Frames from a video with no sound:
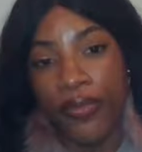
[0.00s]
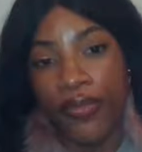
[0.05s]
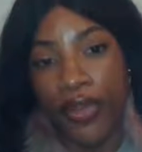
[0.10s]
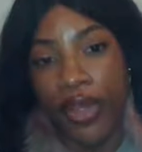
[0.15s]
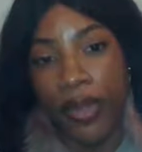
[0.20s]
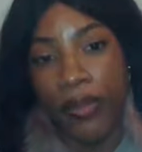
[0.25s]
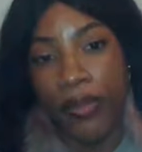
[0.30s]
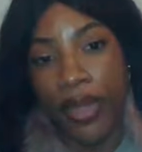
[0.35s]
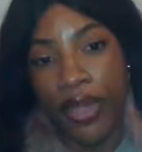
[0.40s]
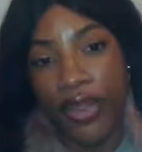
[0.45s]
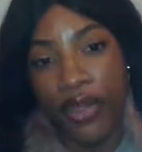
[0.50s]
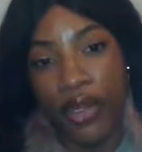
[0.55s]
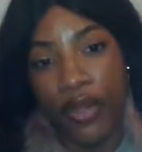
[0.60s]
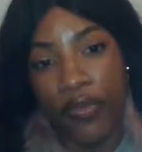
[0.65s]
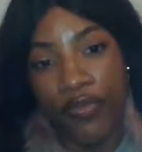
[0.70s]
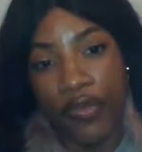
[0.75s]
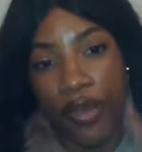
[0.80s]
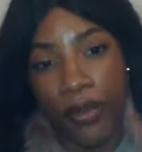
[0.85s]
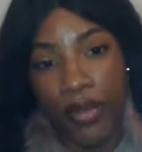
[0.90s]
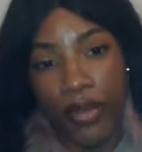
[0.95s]
for the month of
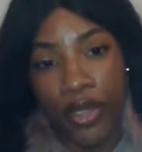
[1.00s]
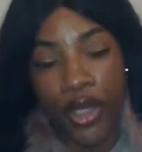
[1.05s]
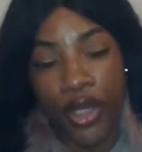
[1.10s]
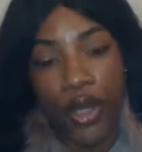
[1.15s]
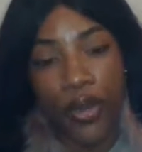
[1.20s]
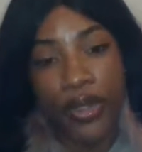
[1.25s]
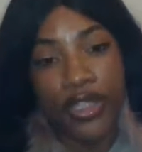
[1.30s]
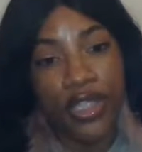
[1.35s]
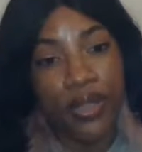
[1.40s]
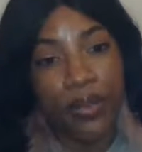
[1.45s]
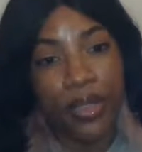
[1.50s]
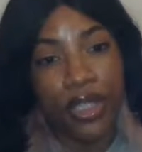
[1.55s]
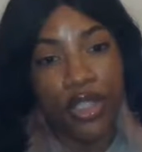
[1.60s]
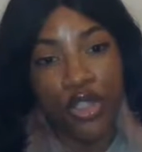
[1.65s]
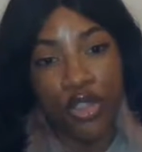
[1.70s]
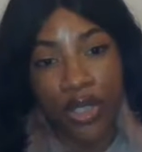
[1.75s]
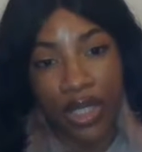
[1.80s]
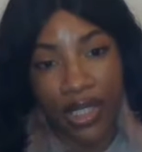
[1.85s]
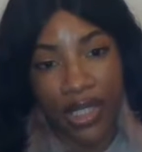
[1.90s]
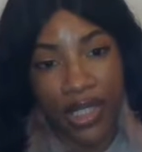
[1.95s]
November, you're going to be
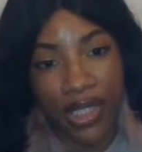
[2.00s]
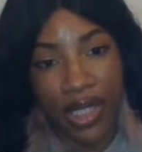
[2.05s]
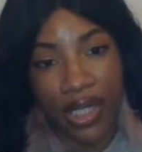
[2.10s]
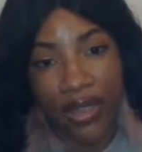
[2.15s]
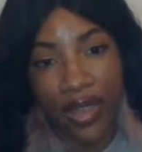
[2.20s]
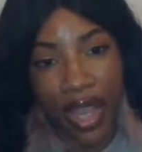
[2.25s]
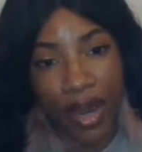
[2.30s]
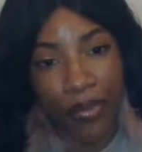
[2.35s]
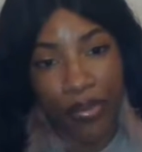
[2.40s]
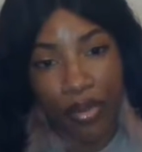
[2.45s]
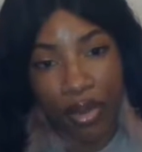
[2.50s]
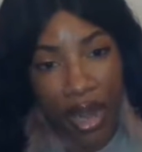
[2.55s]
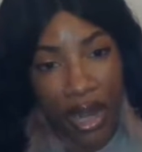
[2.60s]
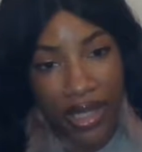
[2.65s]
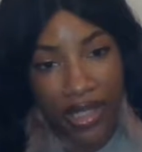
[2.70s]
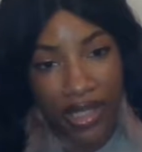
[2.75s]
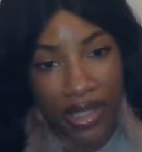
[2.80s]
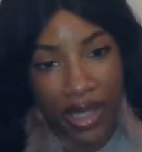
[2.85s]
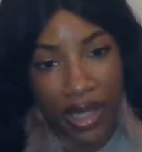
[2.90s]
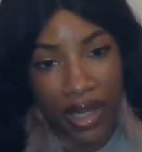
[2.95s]
trusting that
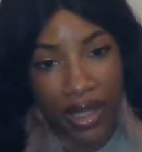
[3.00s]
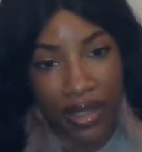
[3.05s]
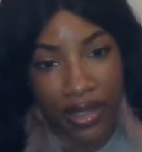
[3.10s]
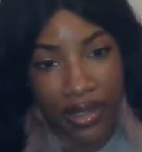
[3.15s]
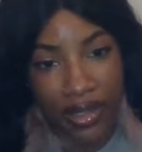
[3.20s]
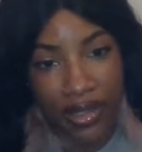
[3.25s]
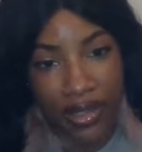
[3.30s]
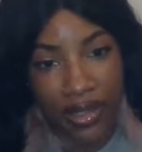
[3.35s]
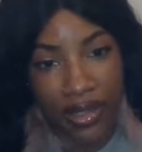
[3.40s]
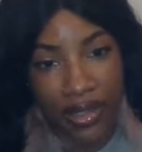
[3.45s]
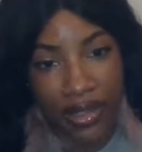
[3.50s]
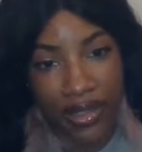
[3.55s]
process.